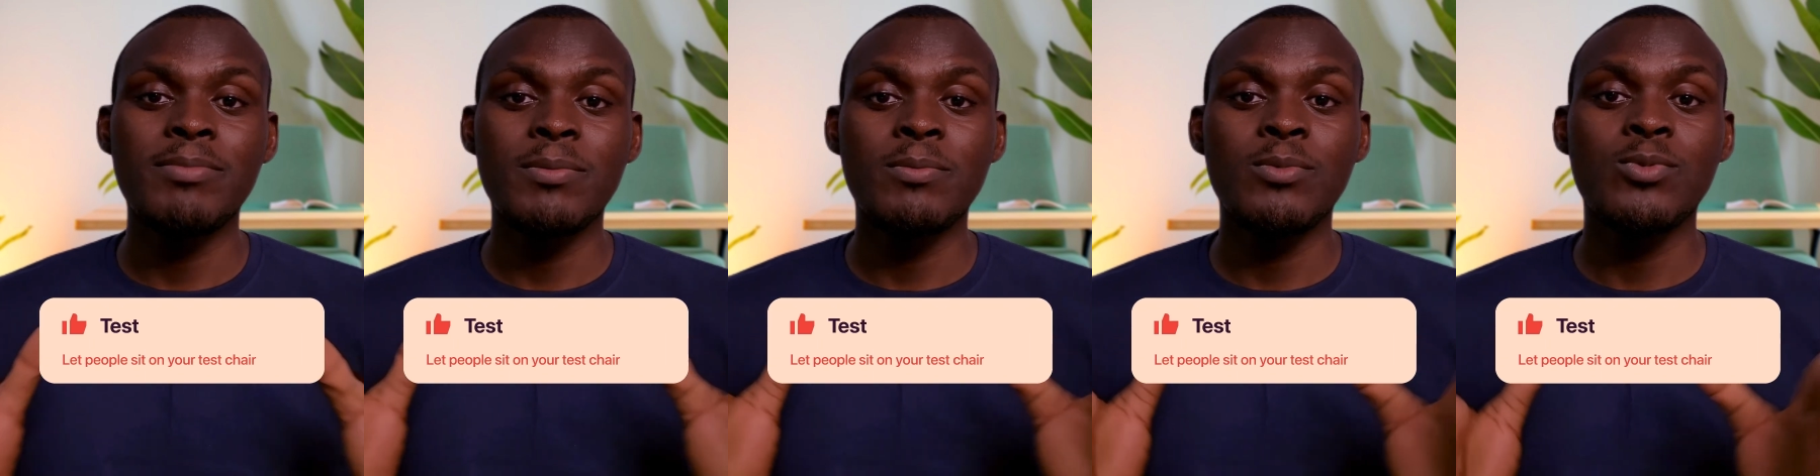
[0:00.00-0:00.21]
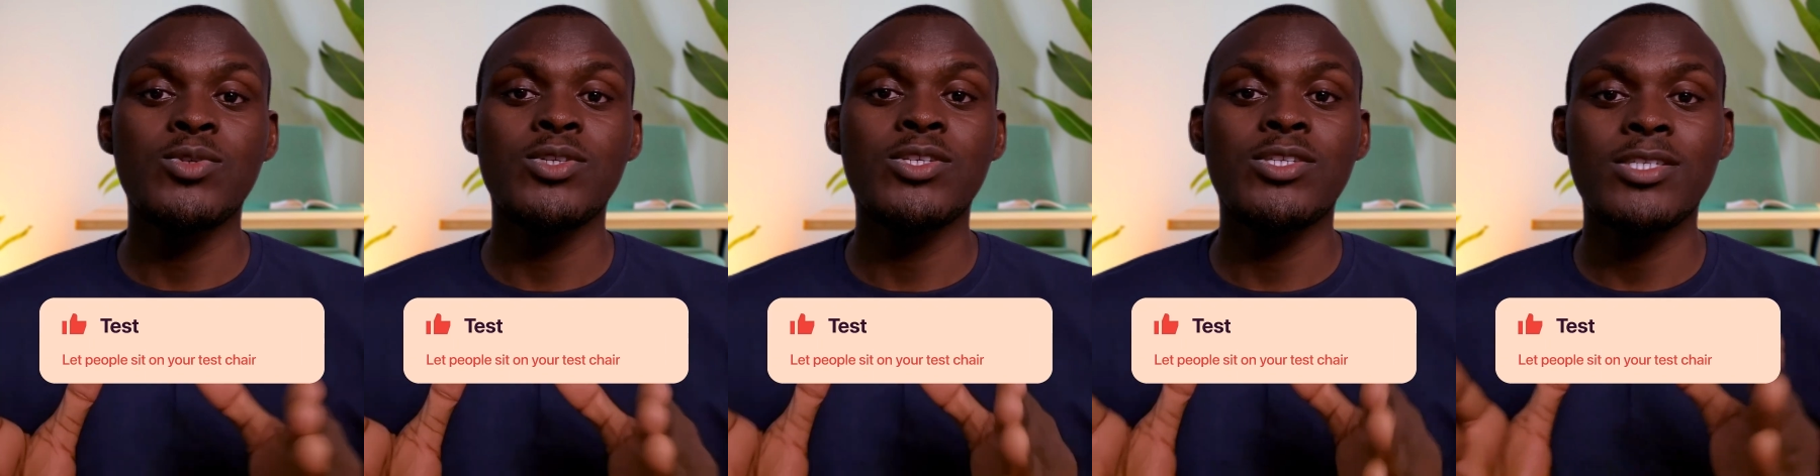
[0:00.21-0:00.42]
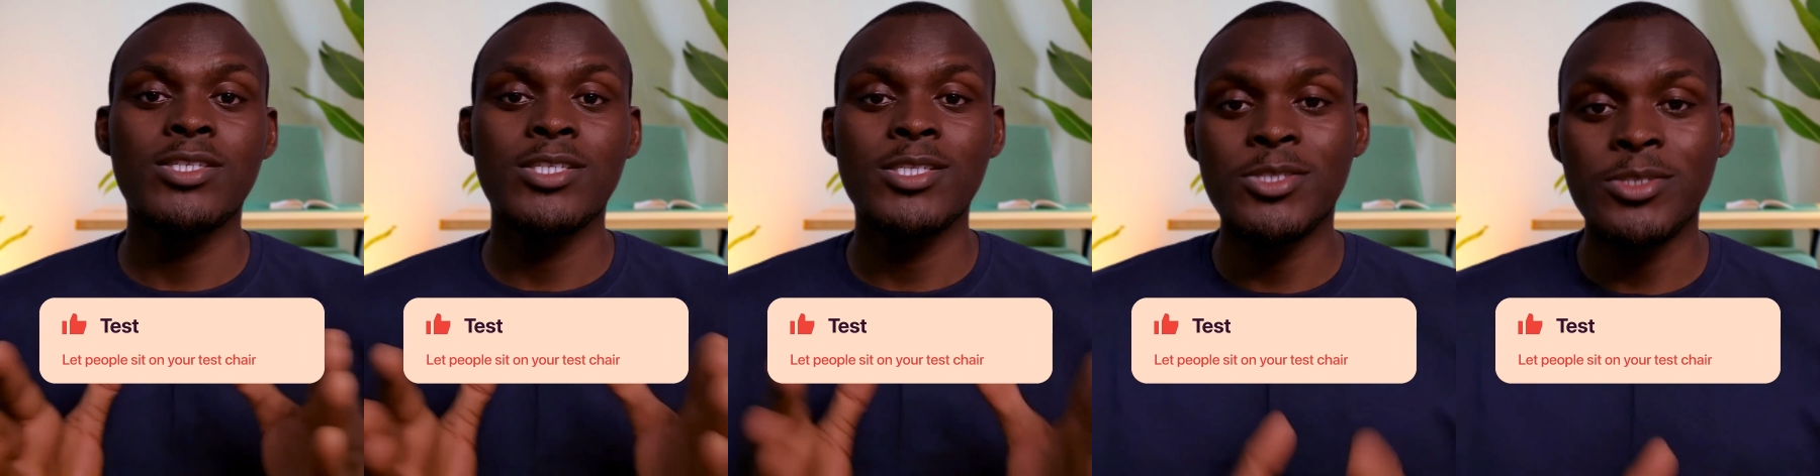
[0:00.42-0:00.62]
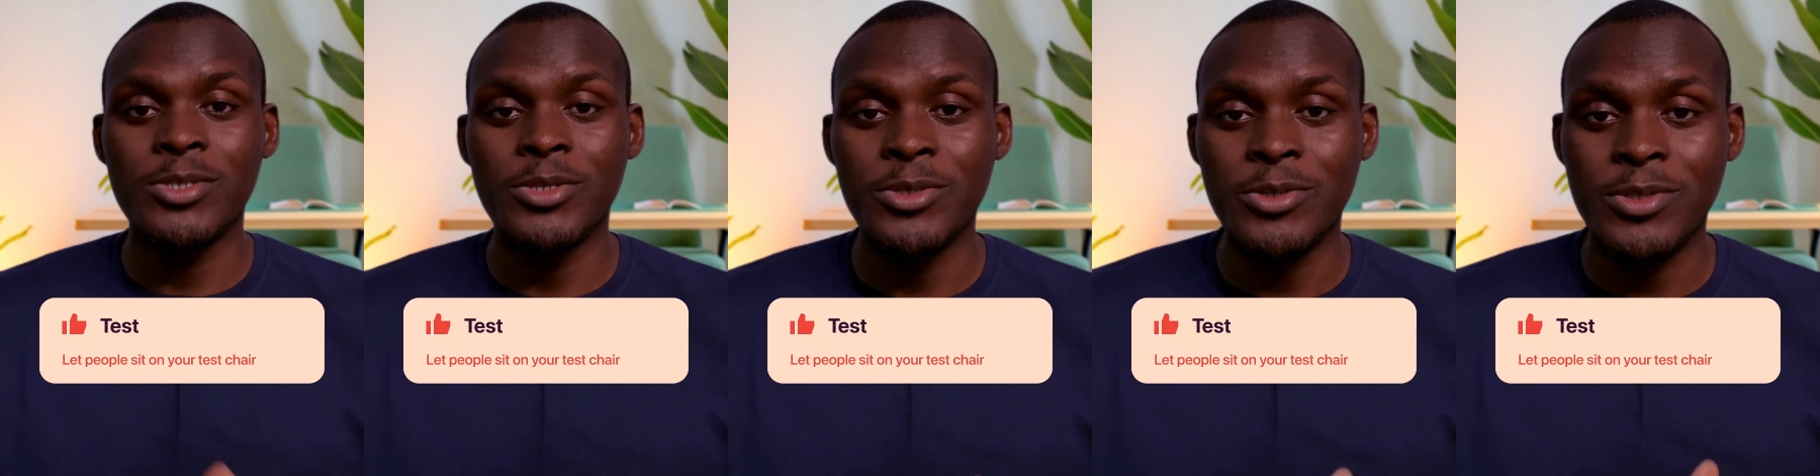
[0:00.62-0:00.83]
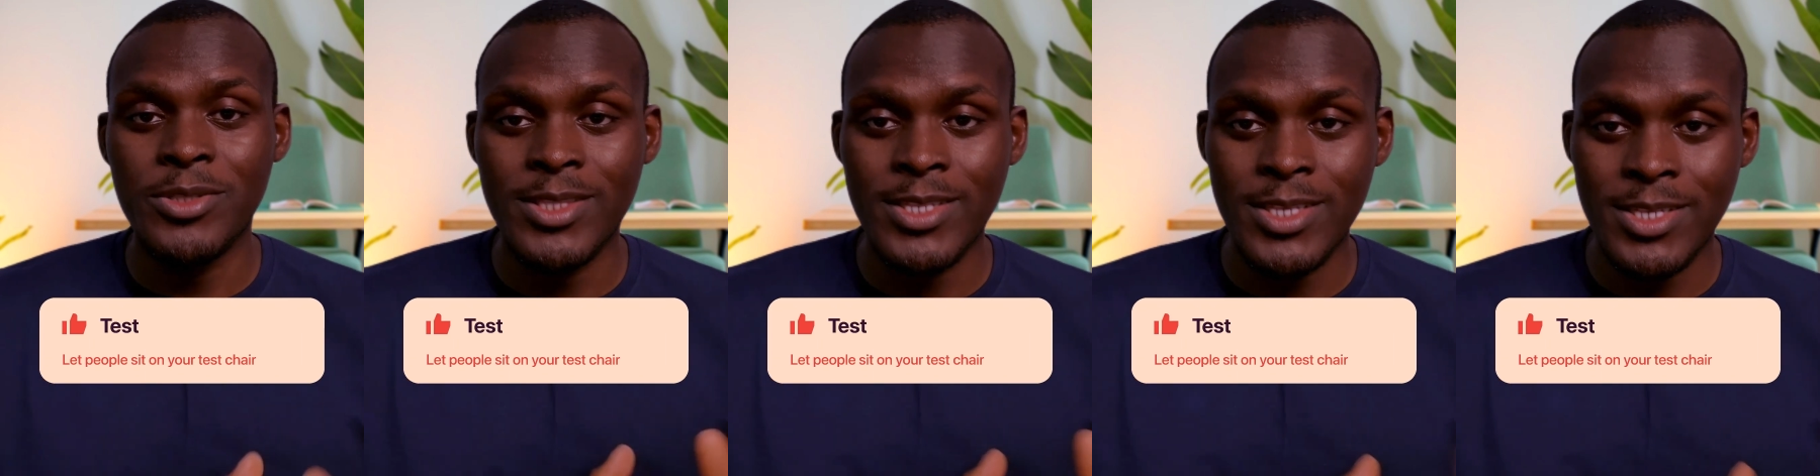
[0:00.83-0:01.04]
people sit on
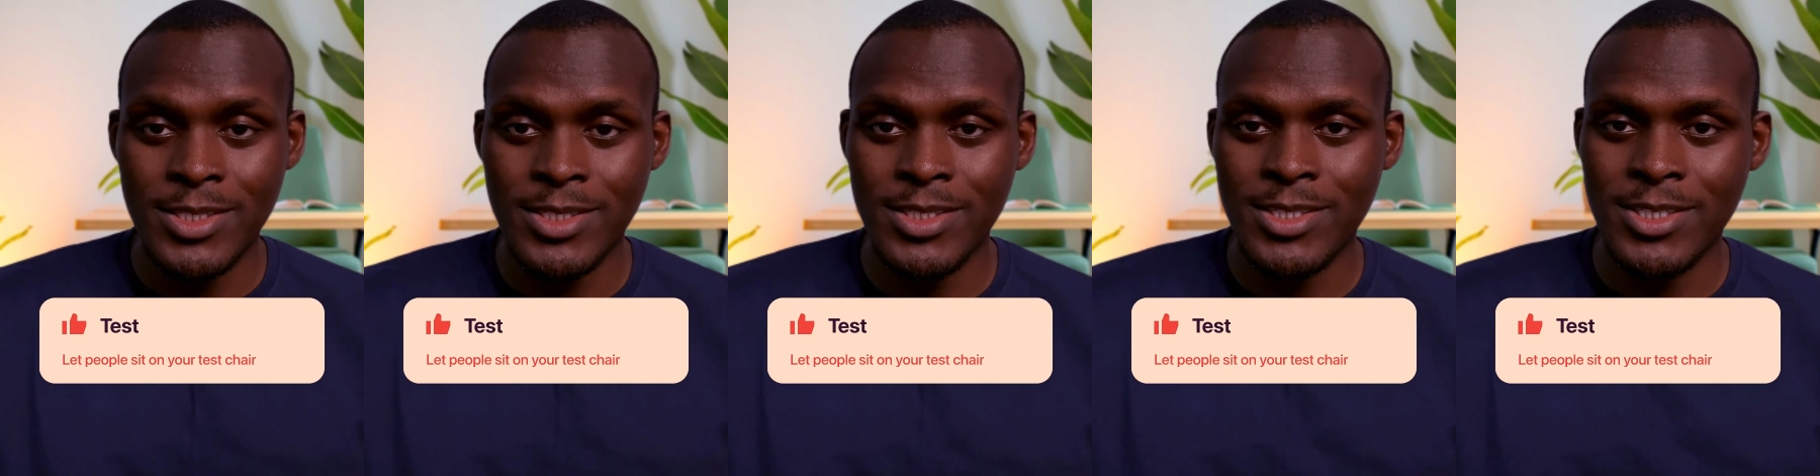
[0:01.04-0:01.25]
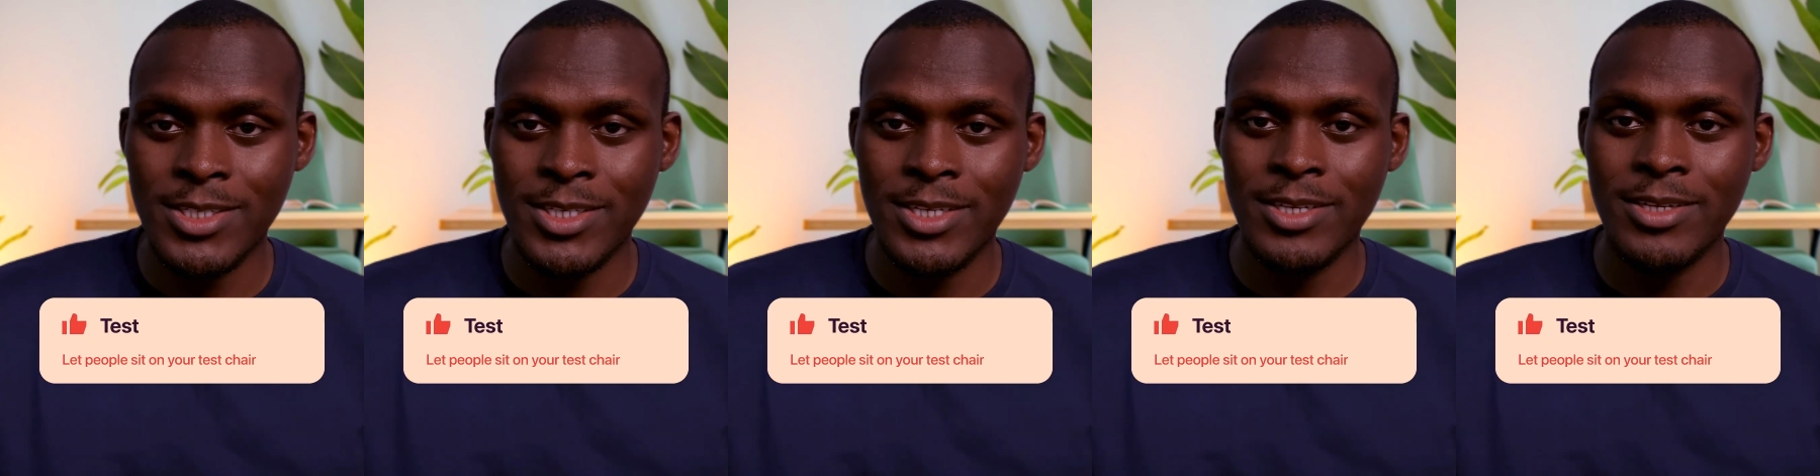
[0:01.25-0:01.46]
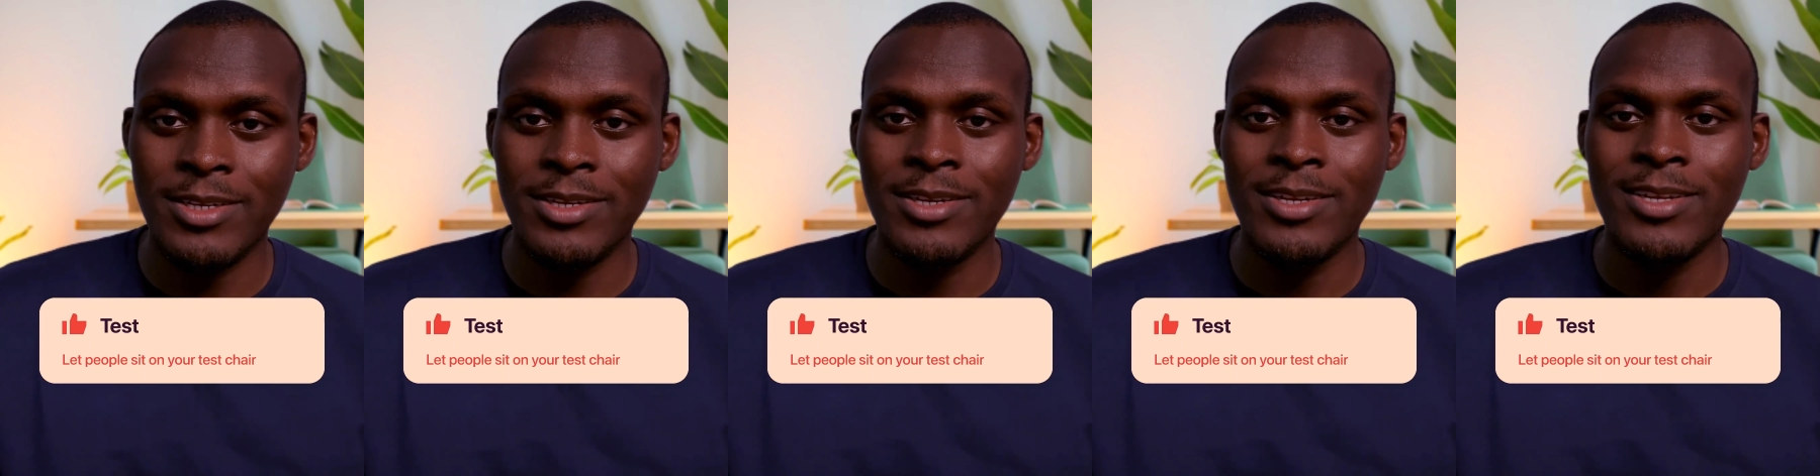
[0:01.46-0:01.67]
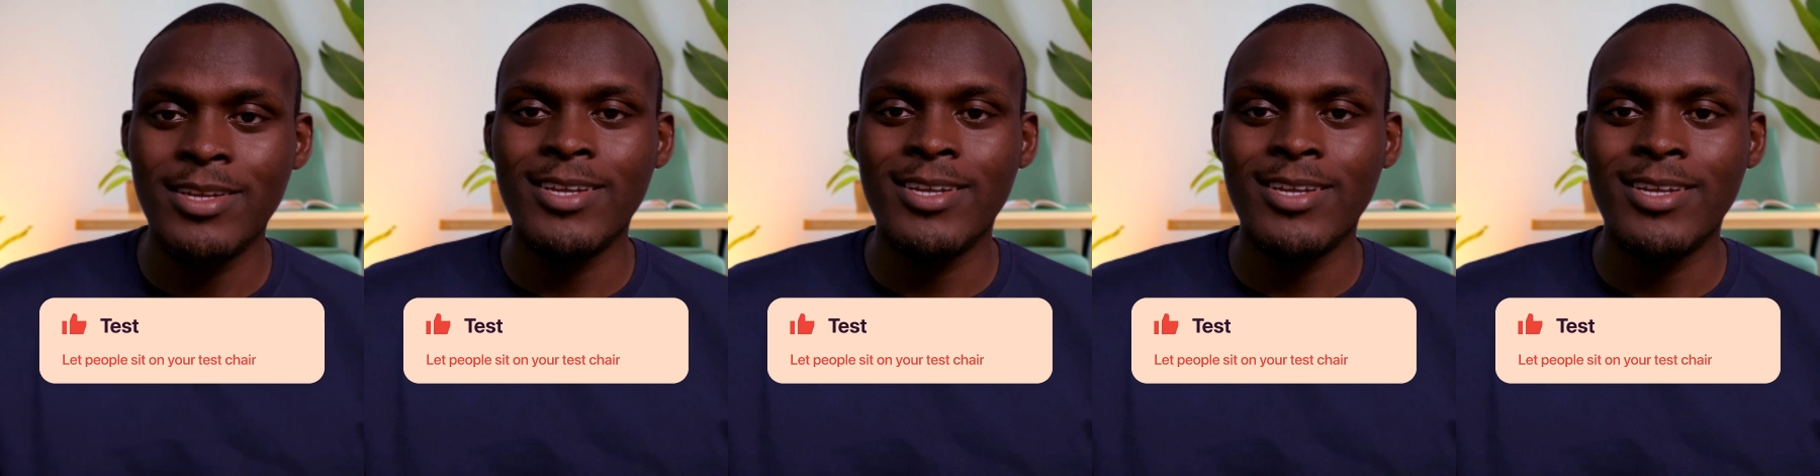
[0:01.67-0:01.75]
your test chair